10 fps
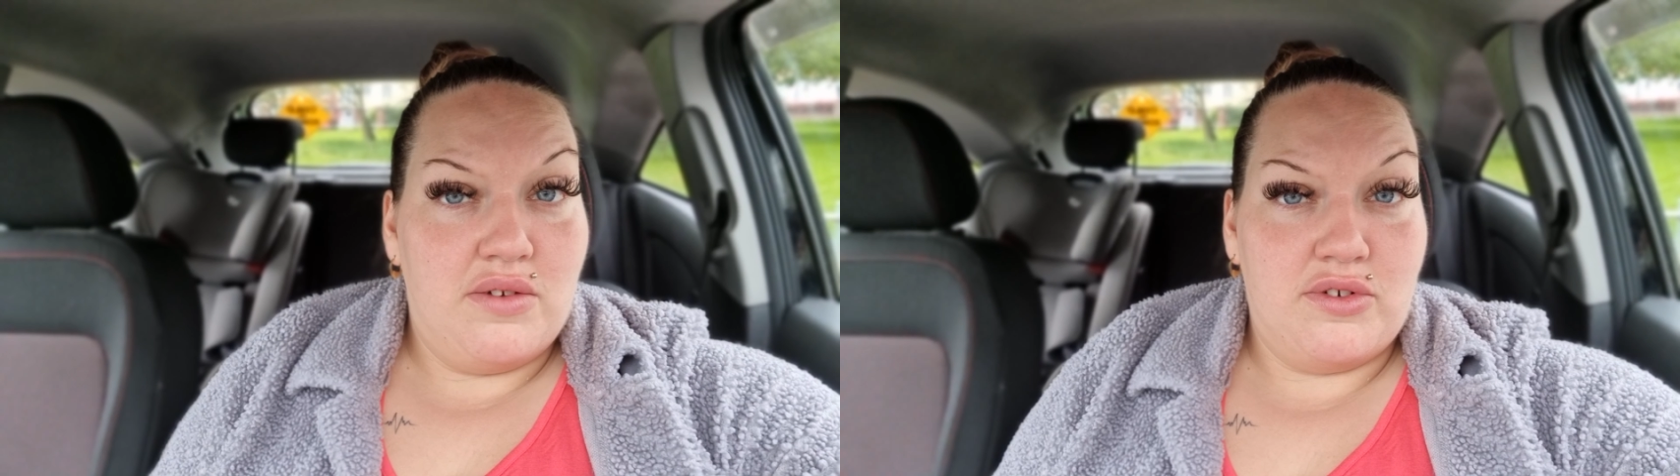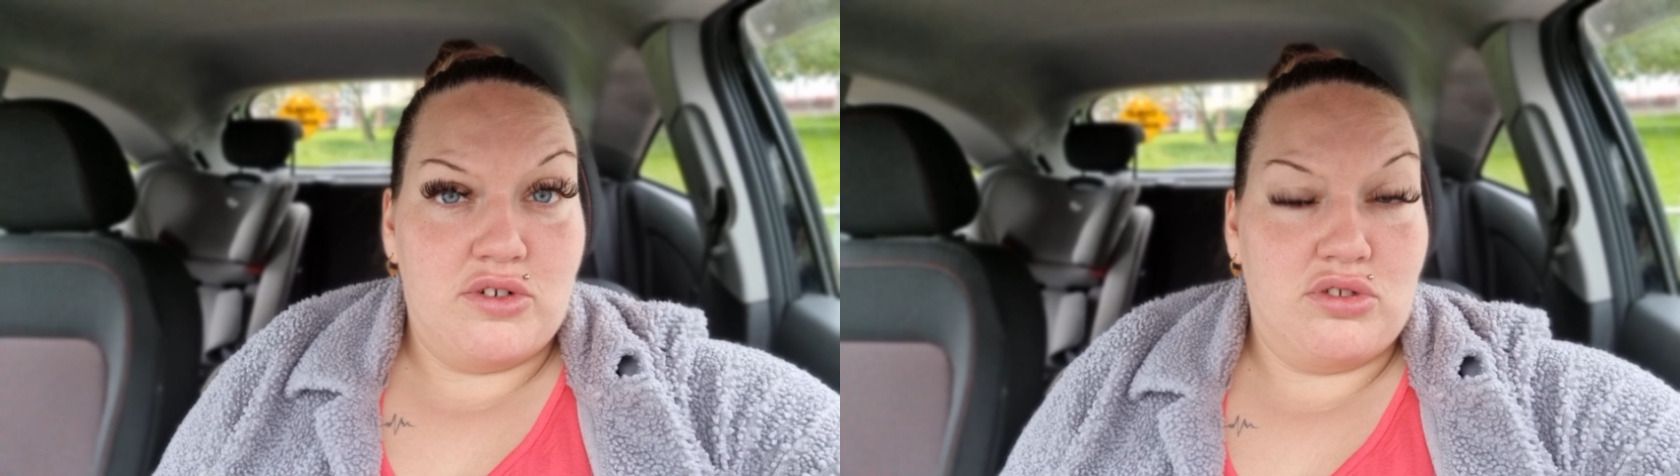
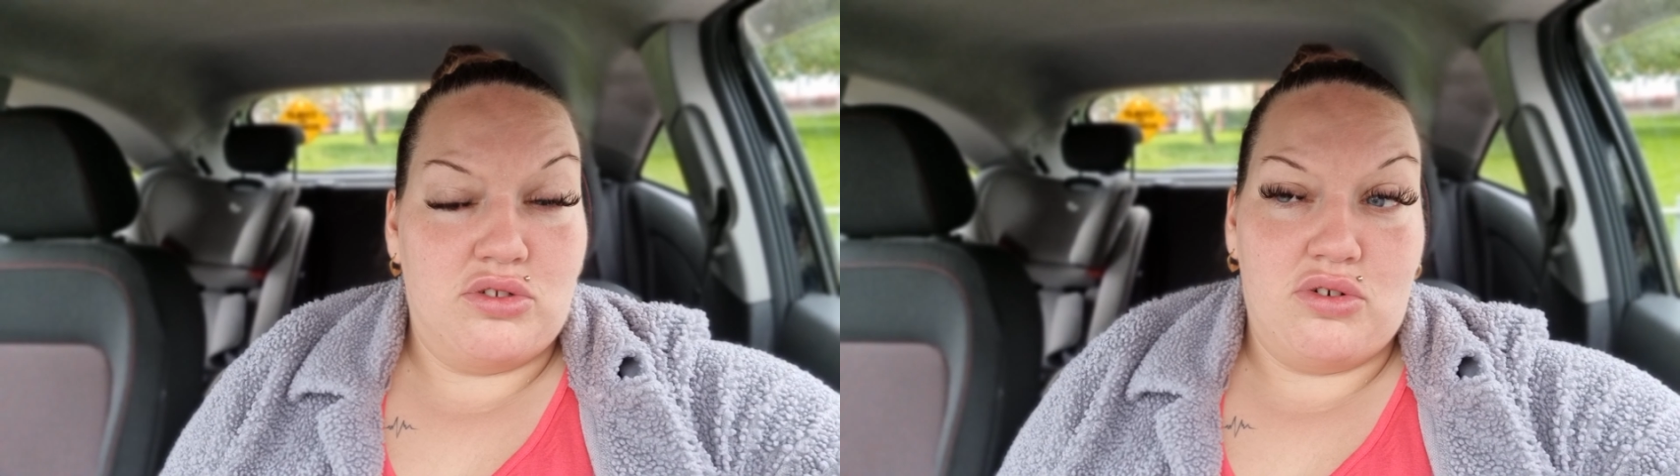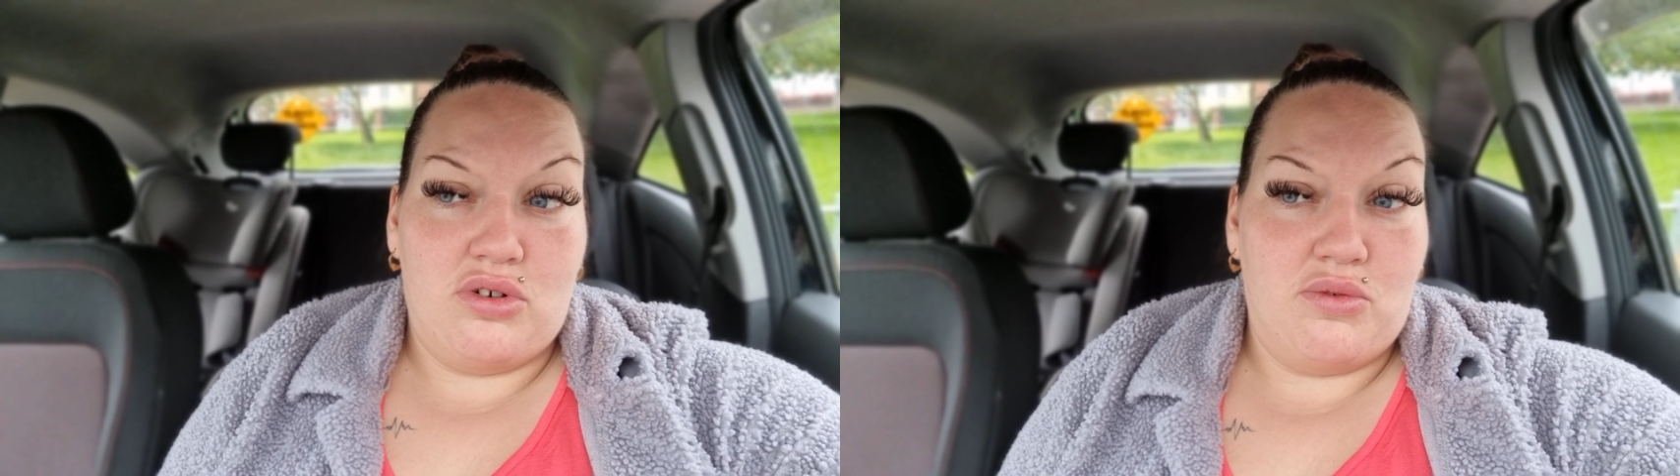for
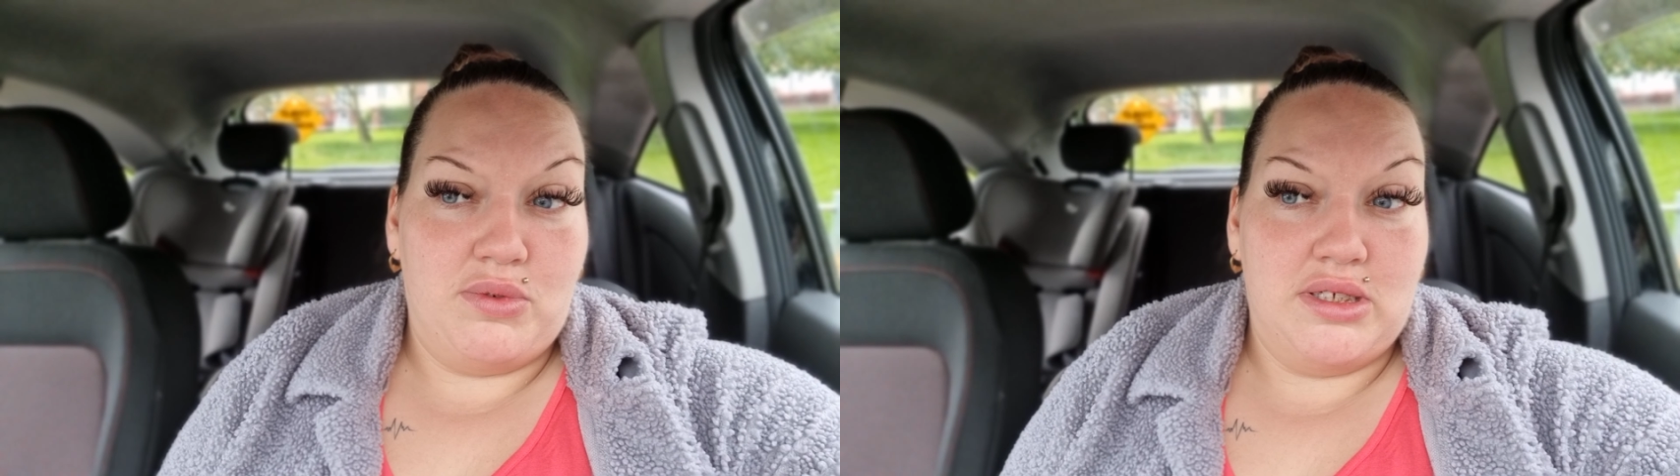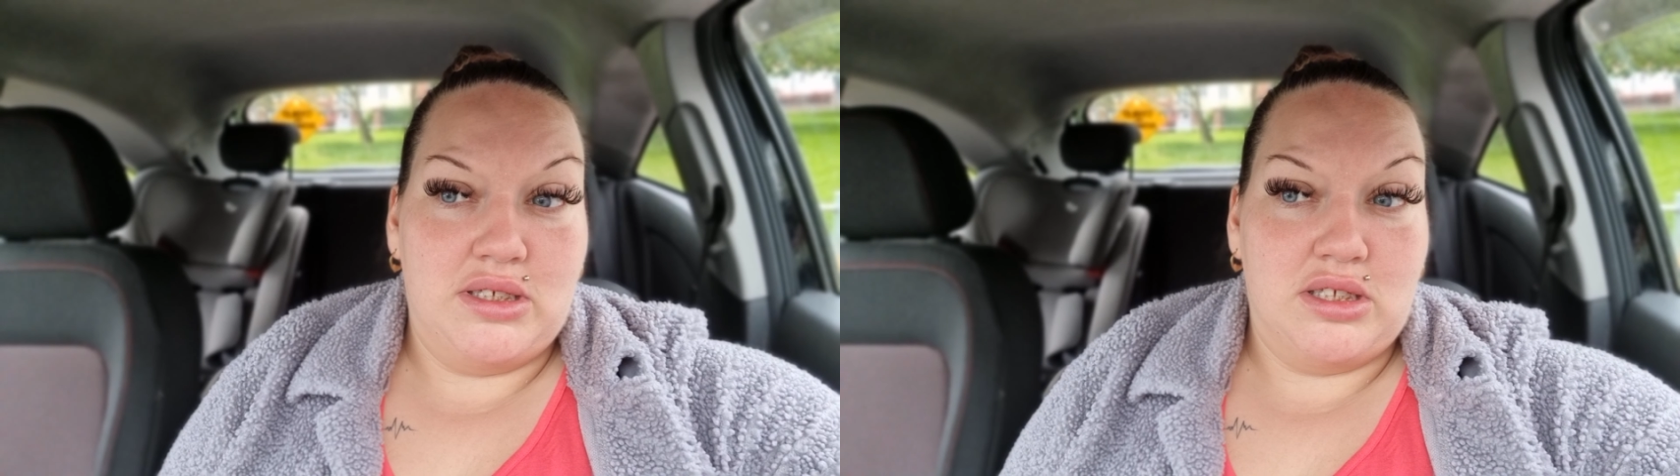just
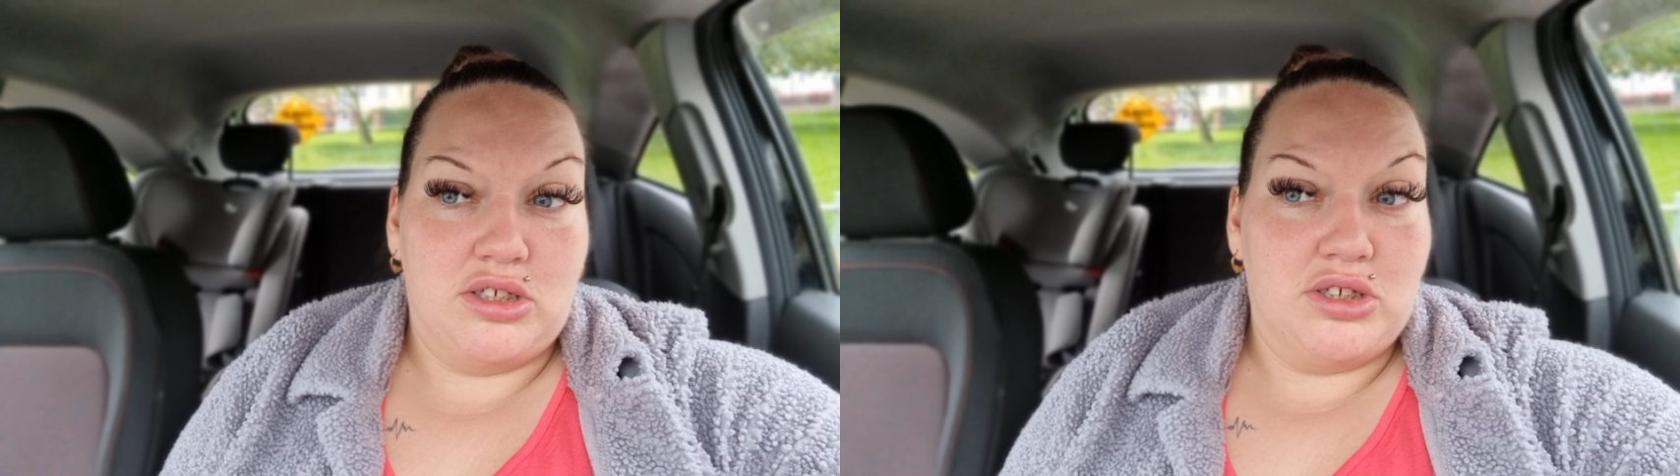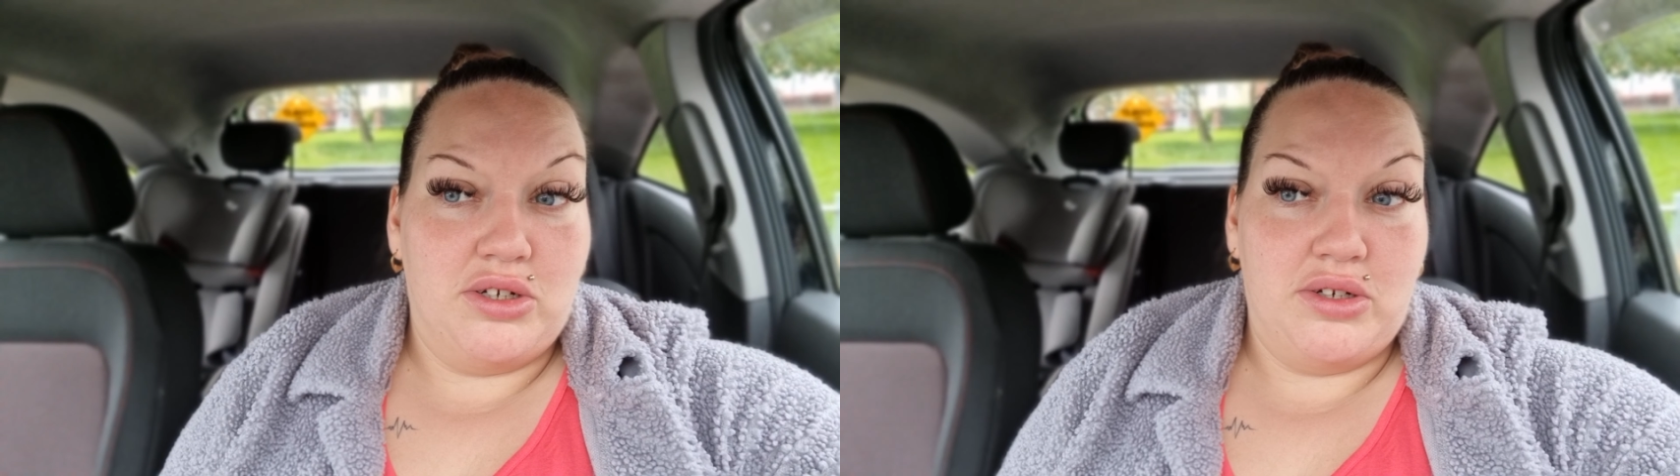always
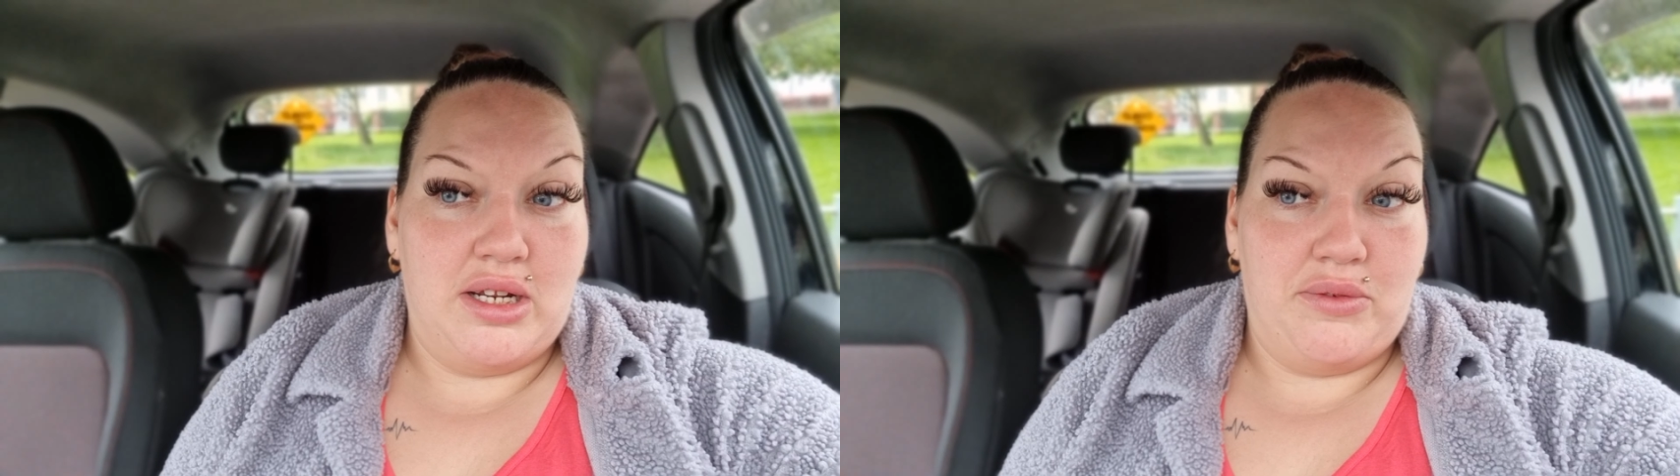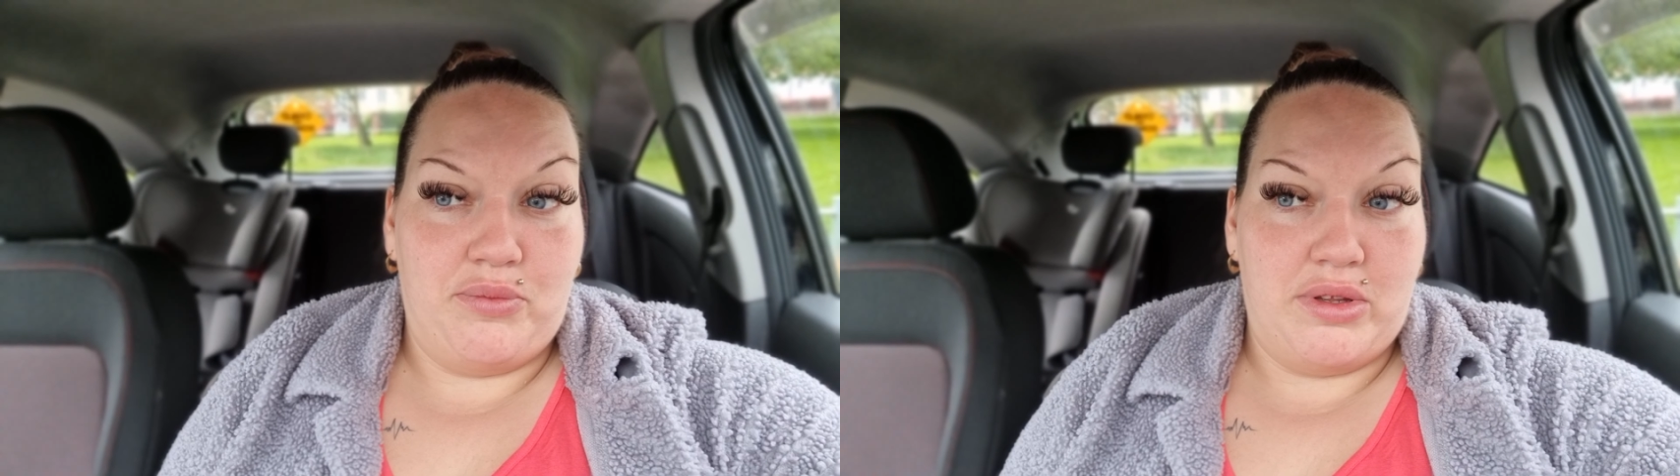
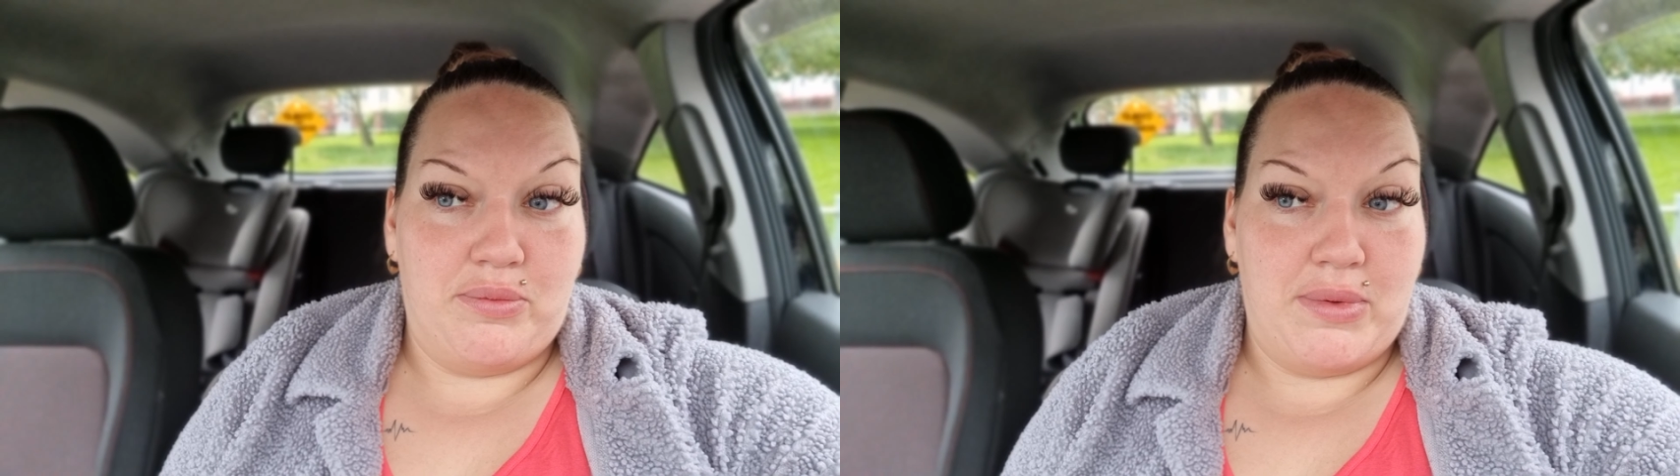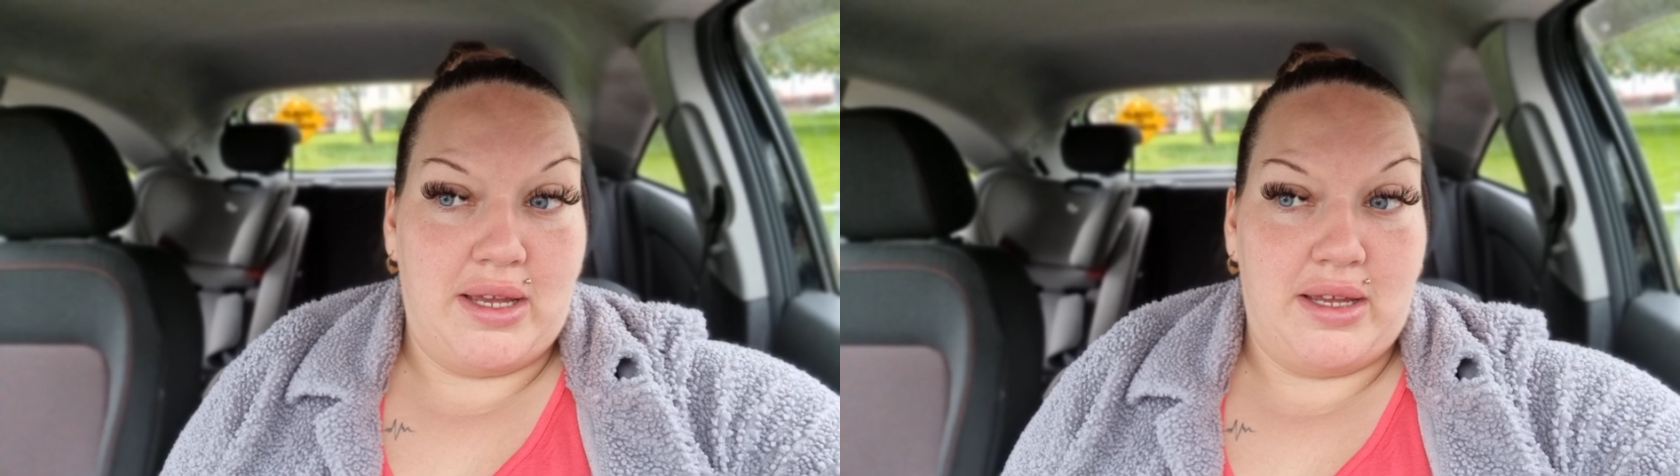tuning in
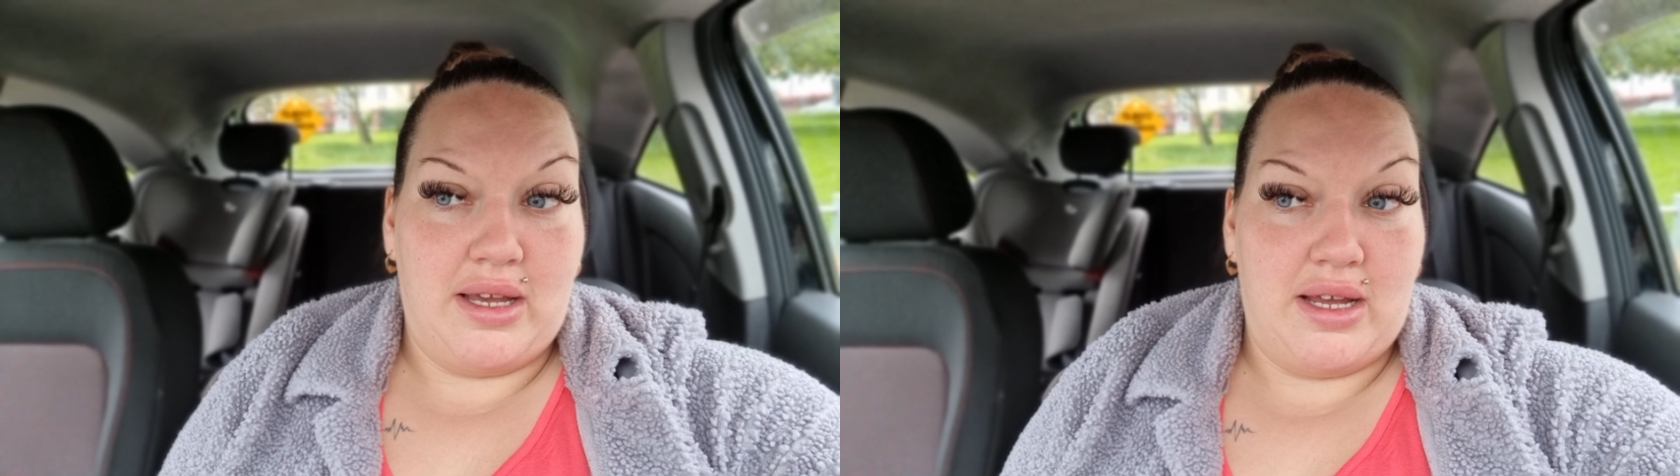with me